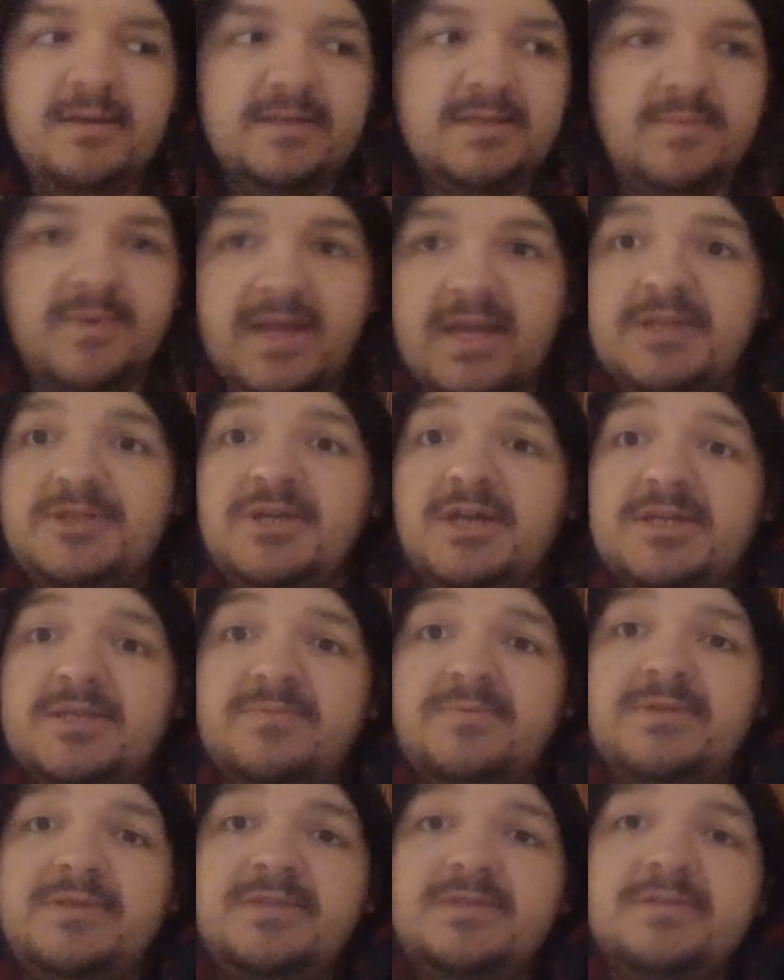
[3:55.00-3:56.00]
to make
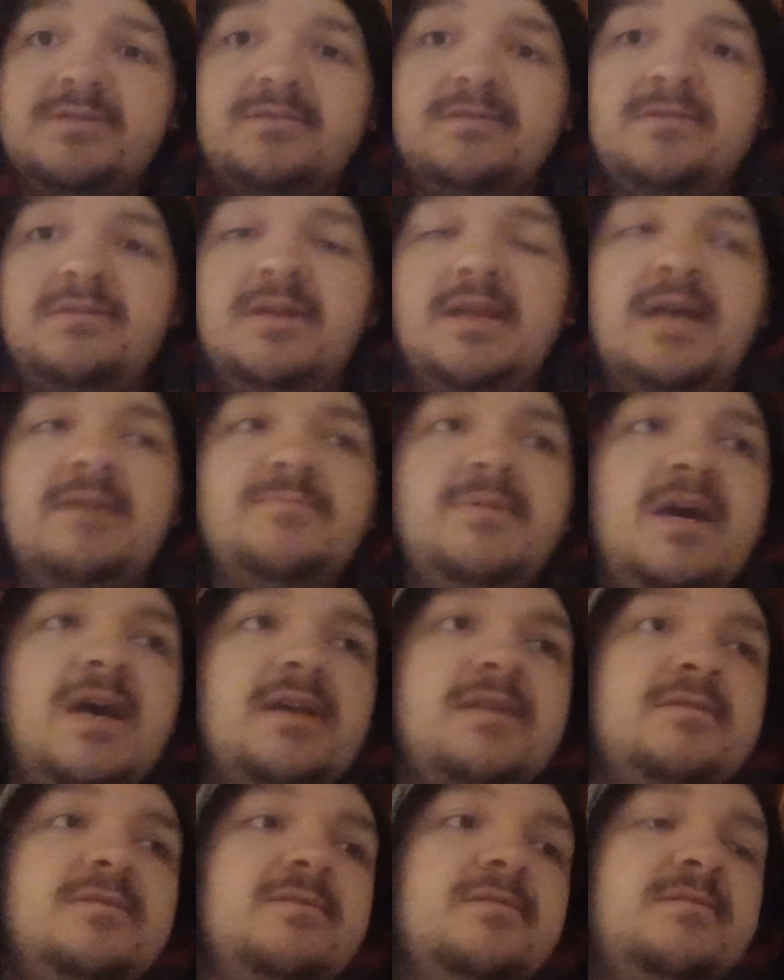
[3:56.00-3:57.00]
adjustments. Like, I'm
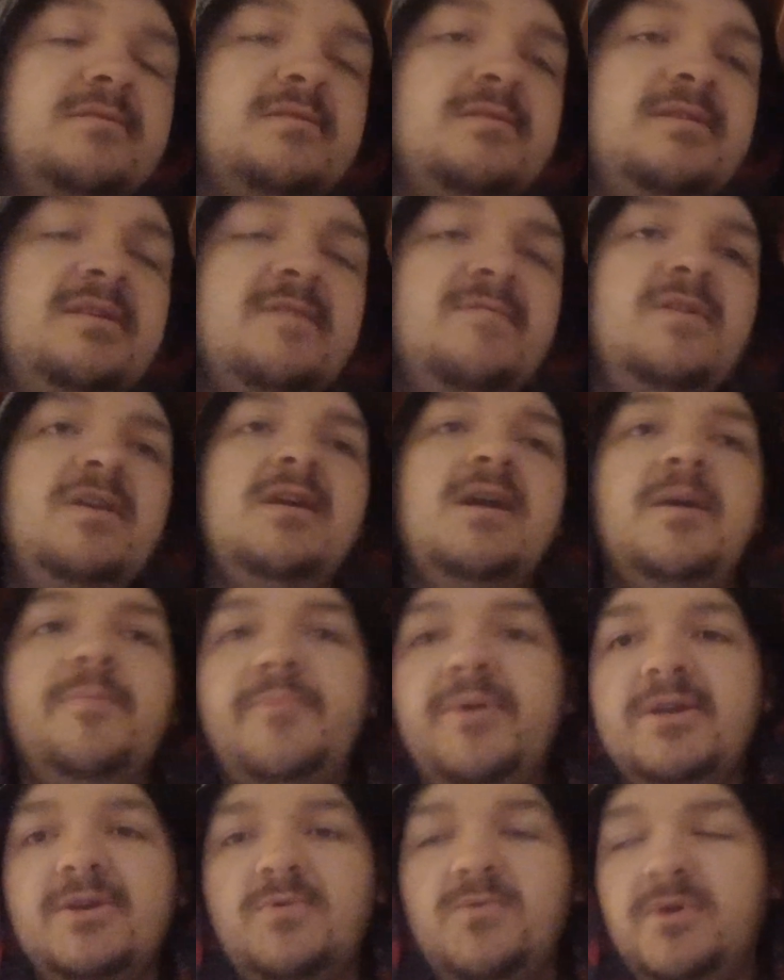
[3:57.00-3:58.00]
not giving
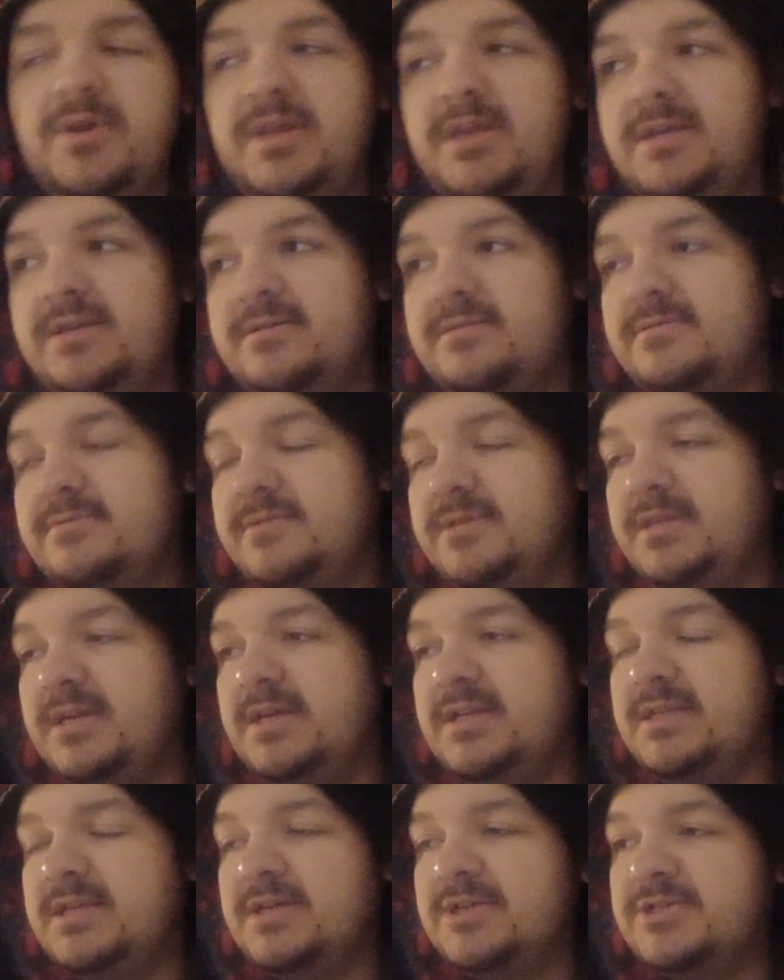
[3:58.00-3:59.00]
up on quitting the
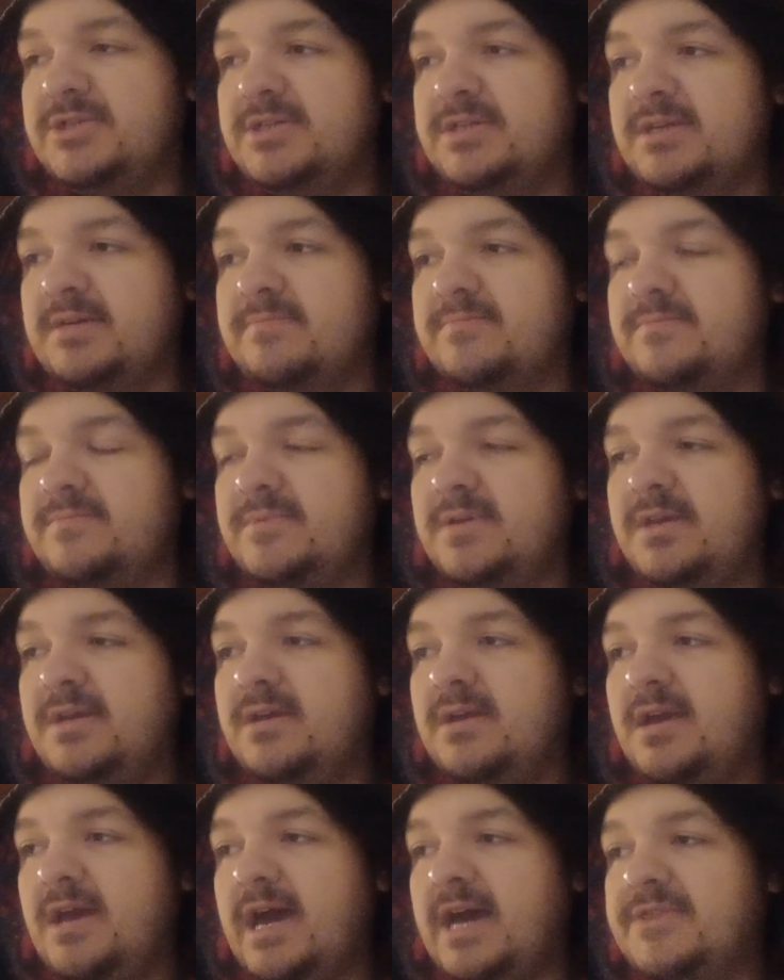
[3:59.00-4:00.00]
addiction.
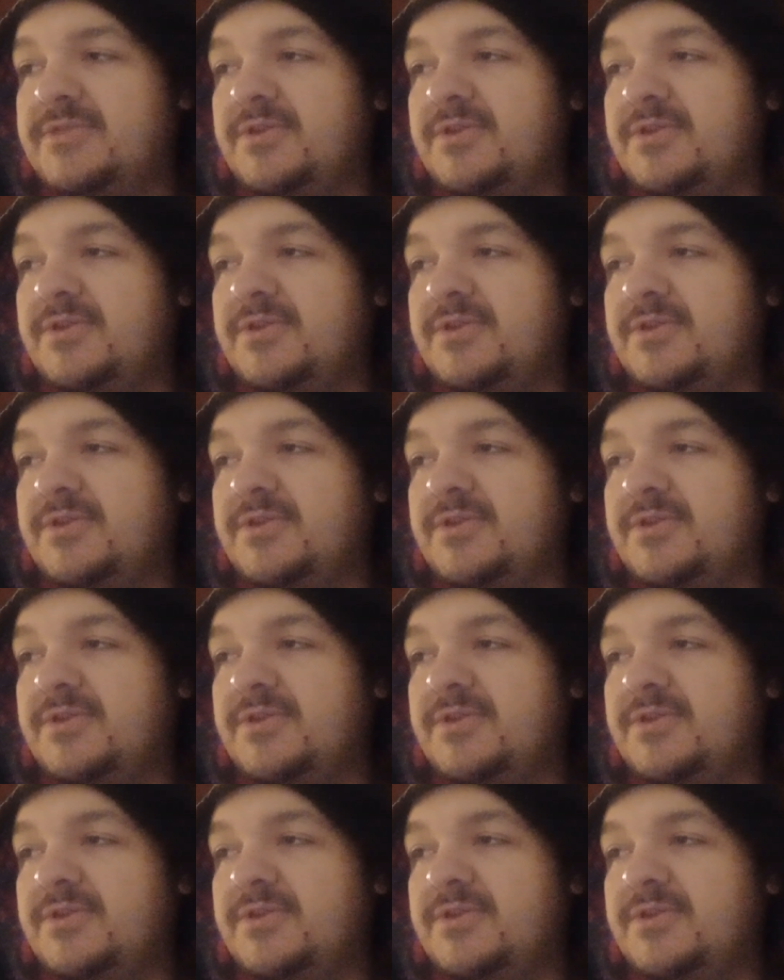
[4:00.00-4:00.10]
I